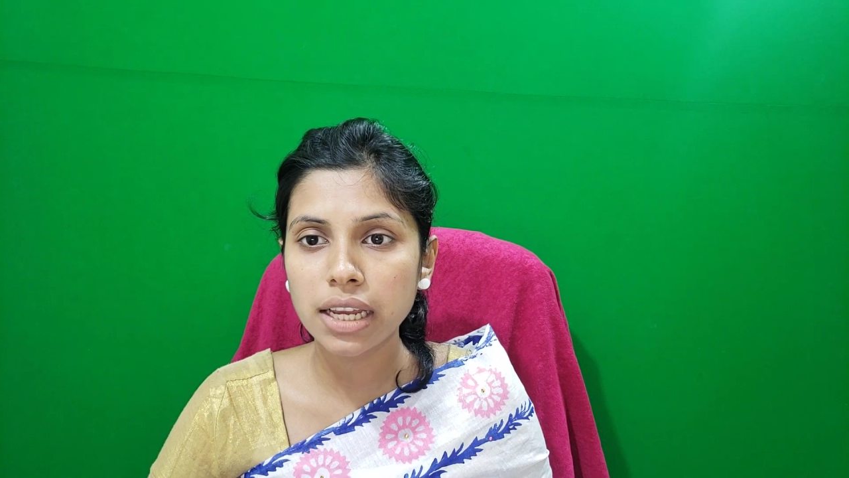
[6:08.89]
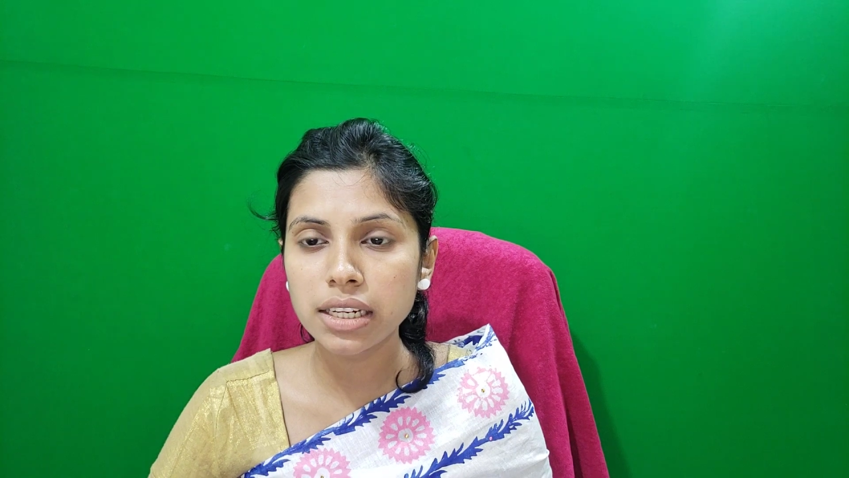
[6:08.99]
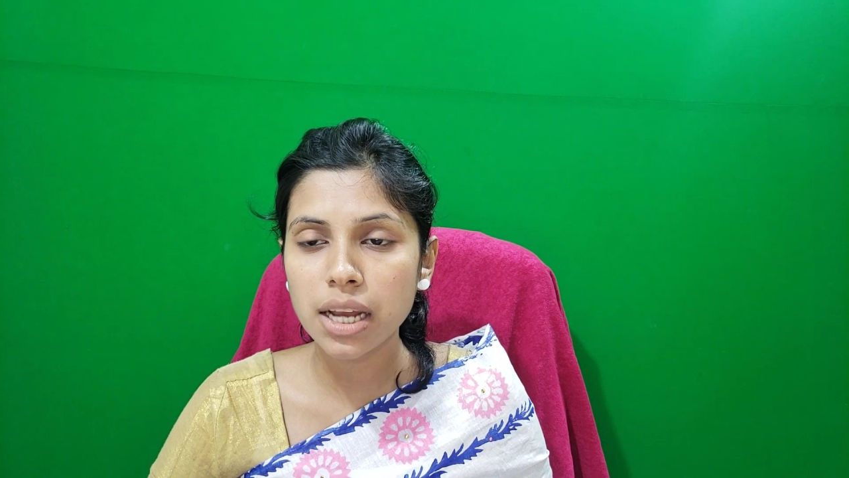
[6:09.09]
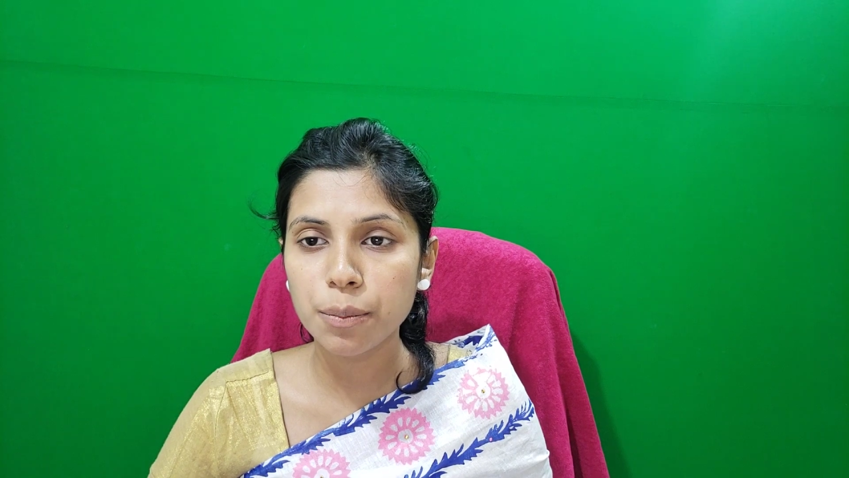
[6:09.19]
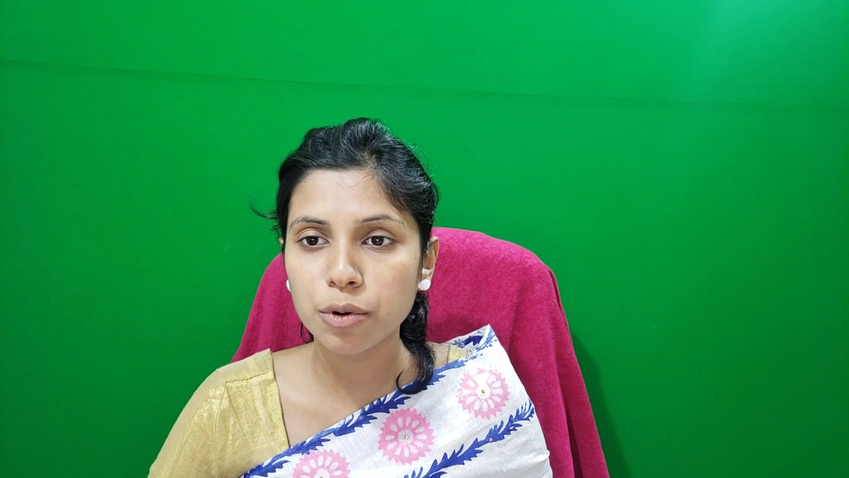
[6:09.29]

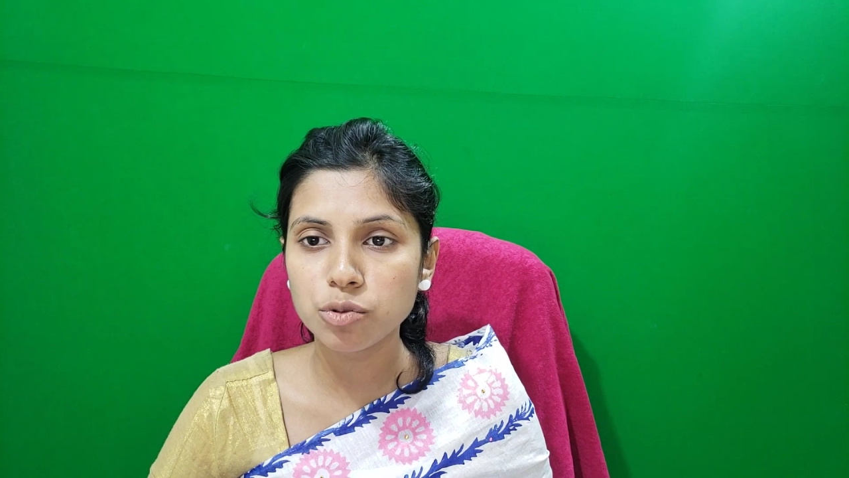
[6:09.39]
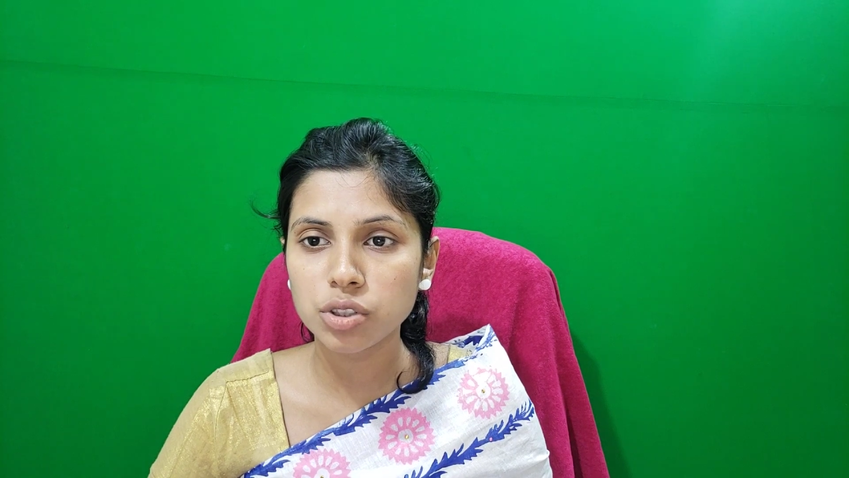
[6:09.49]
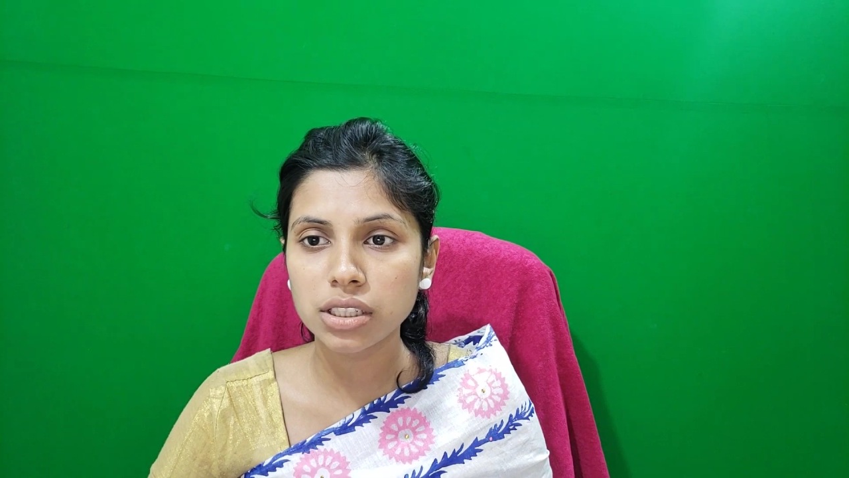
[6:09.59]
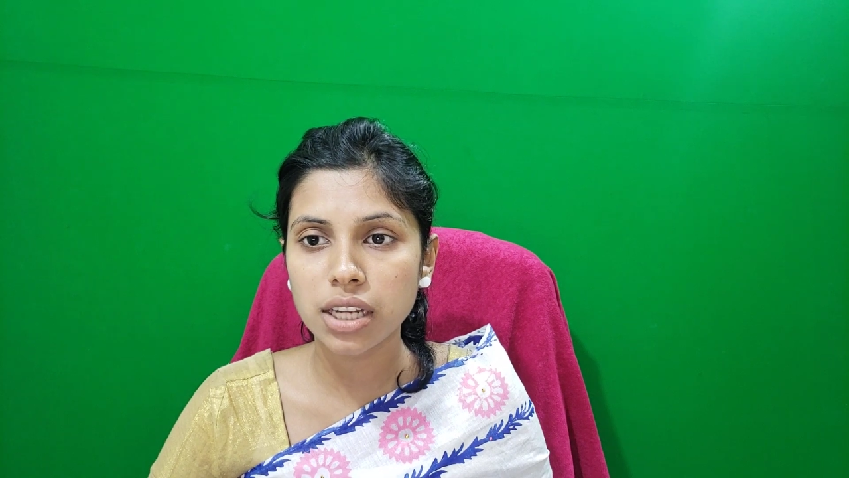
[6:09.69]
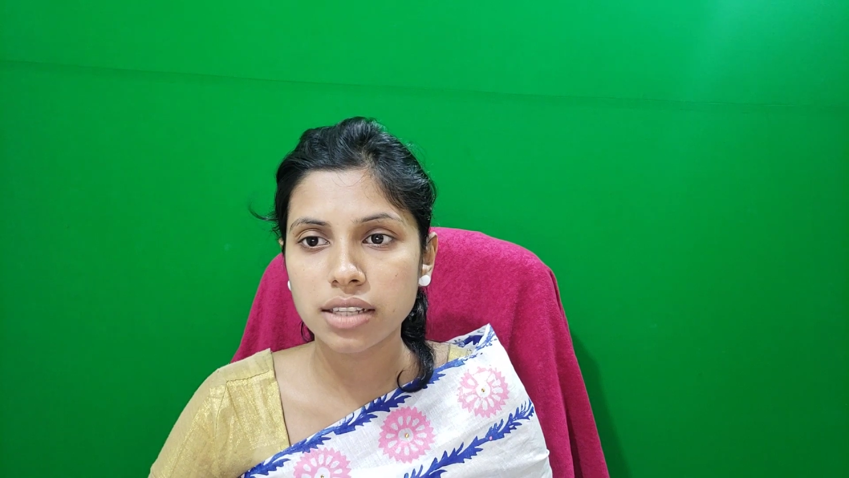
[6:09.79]
any approaching